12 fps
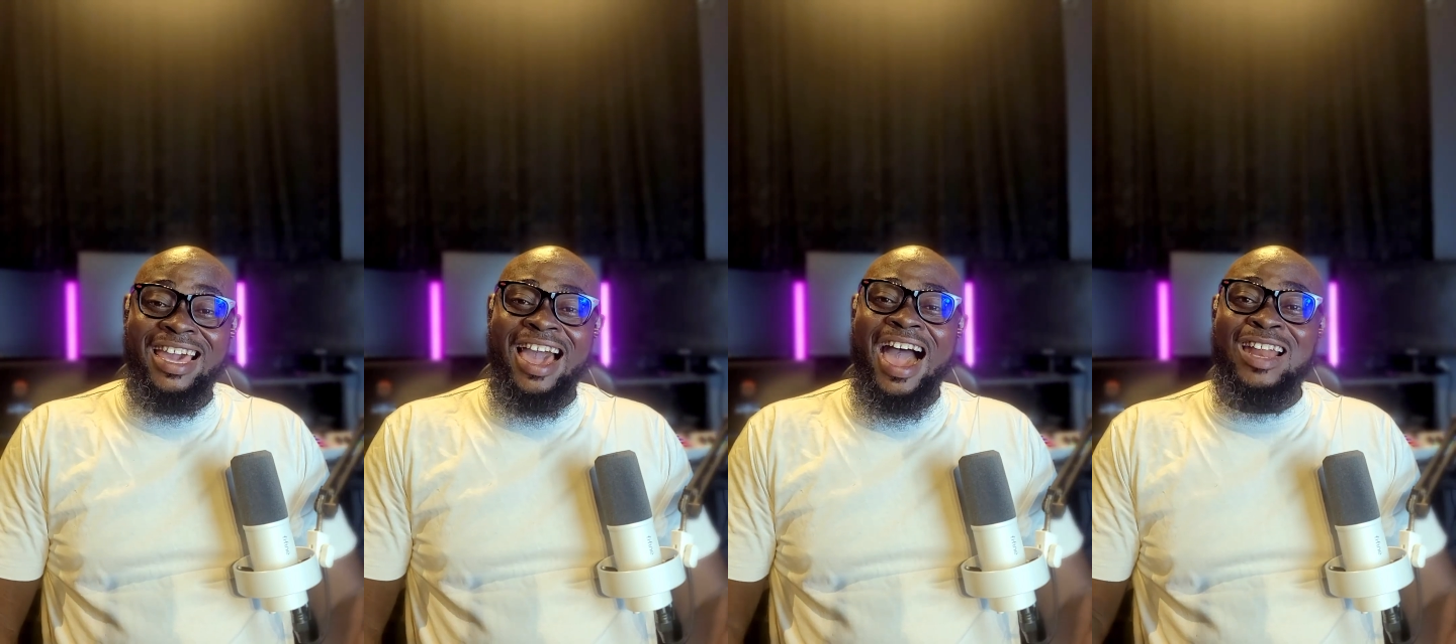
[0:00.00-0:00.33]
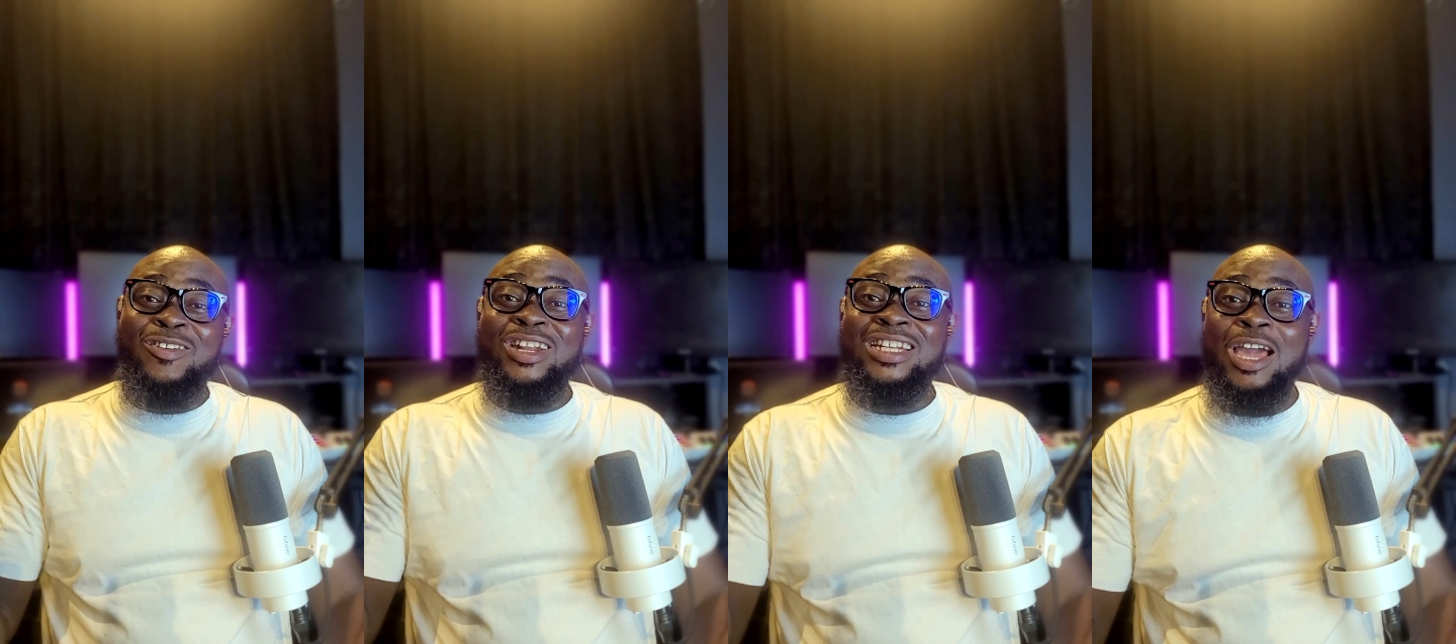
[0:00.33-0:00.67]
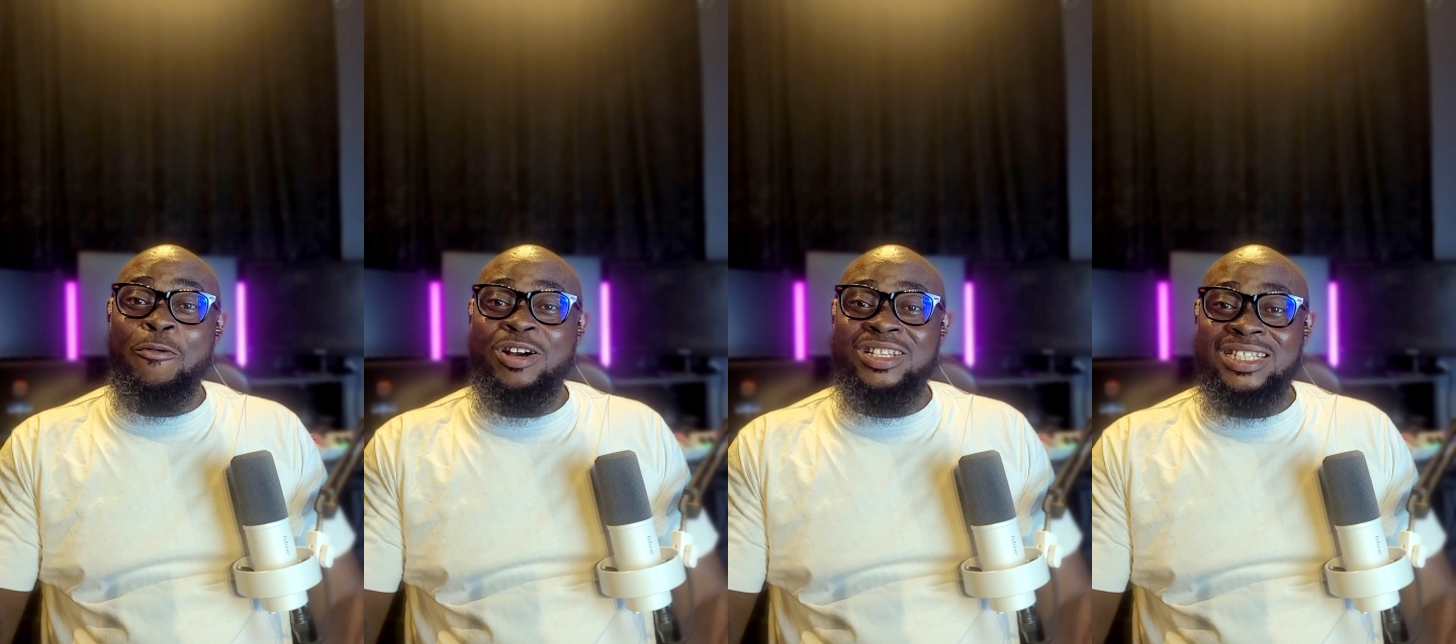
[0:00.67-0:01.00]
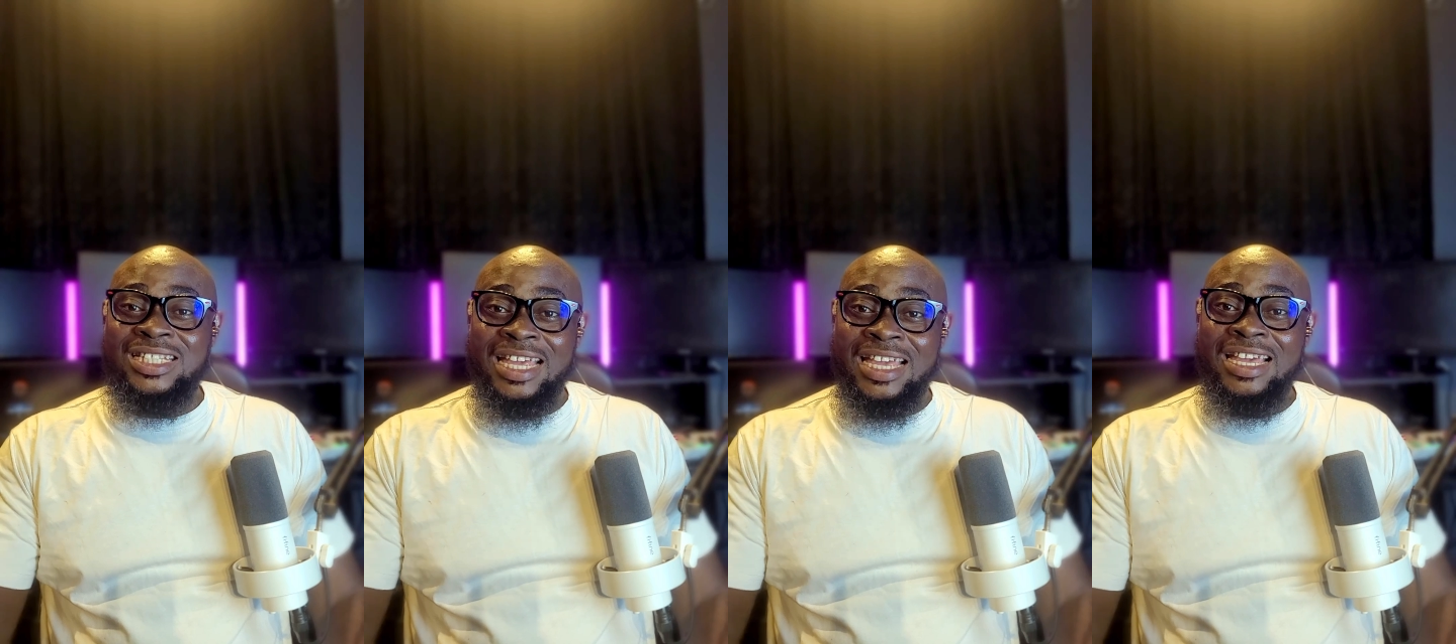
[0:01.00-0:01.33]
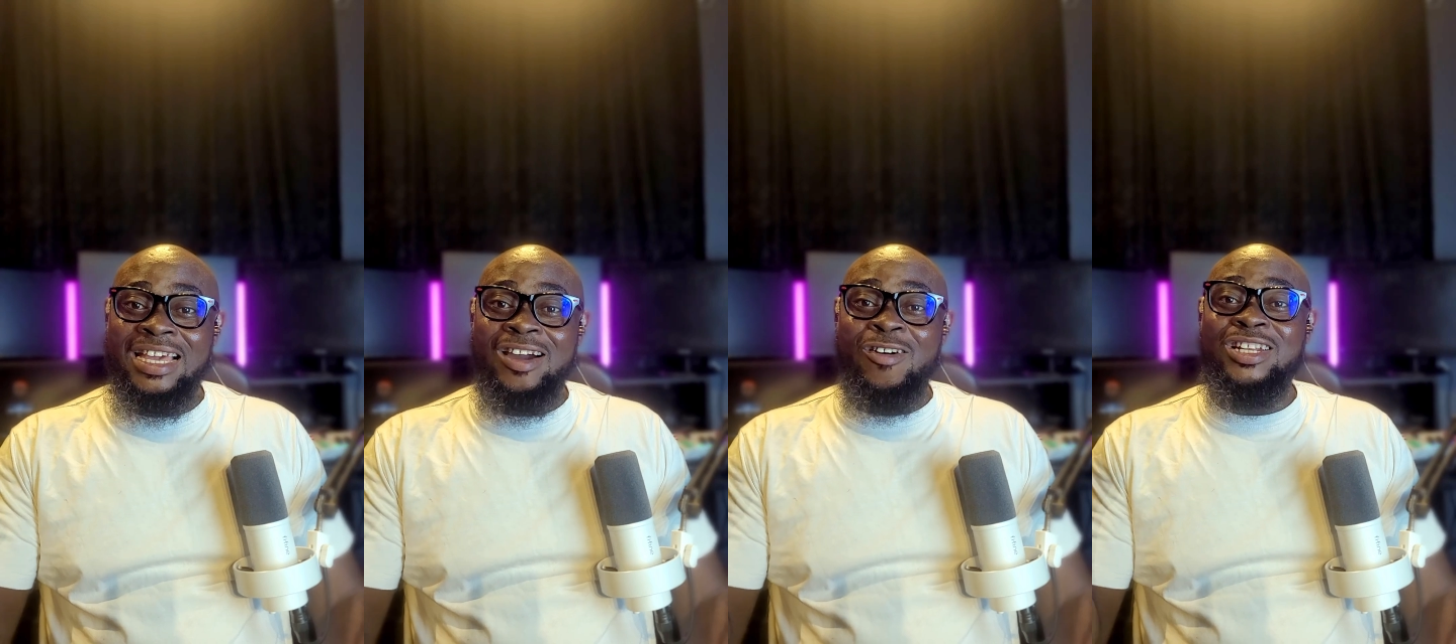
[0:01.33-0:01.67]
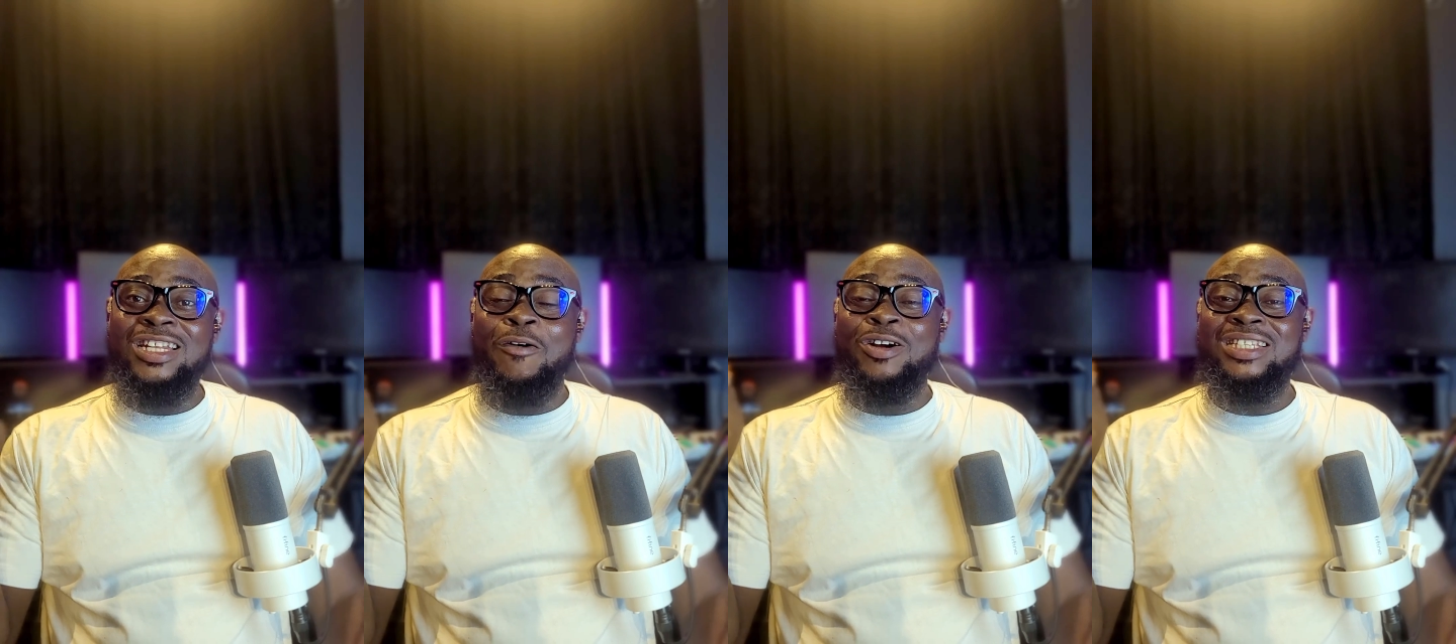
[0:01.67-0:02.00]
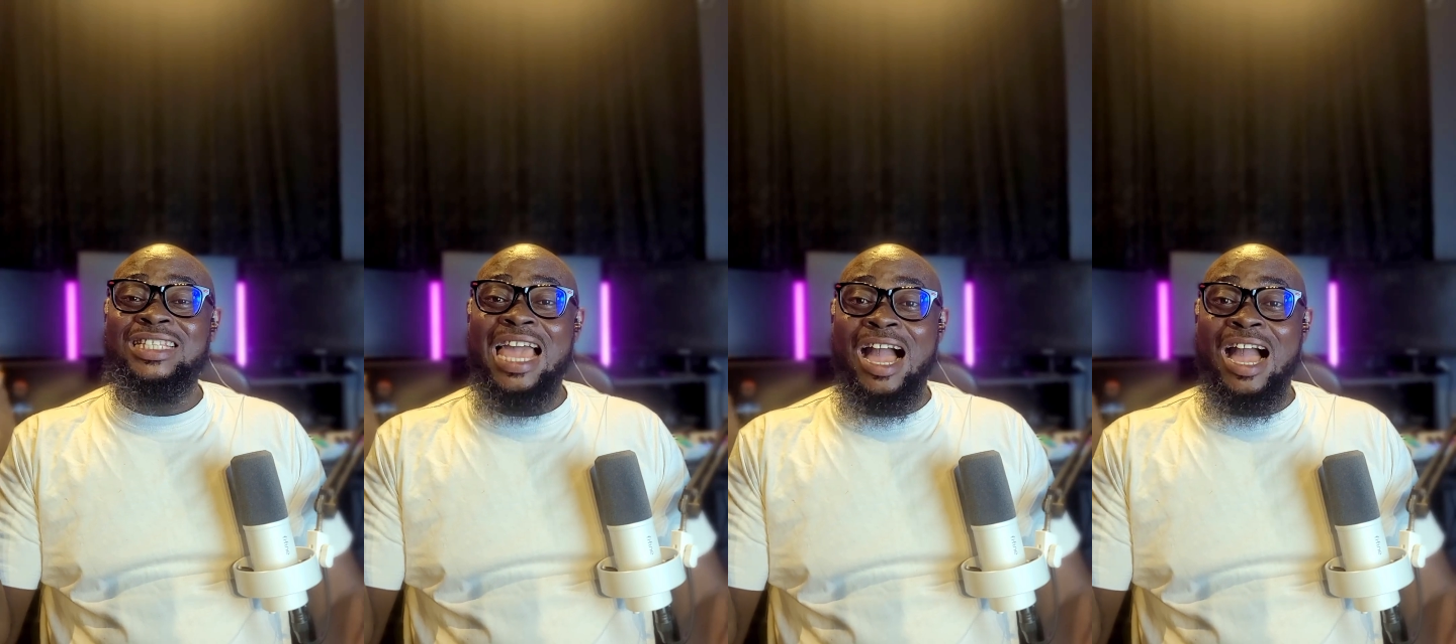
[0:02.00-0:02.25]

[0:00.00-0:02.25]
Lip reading: And only they won't stay. Only they won't stay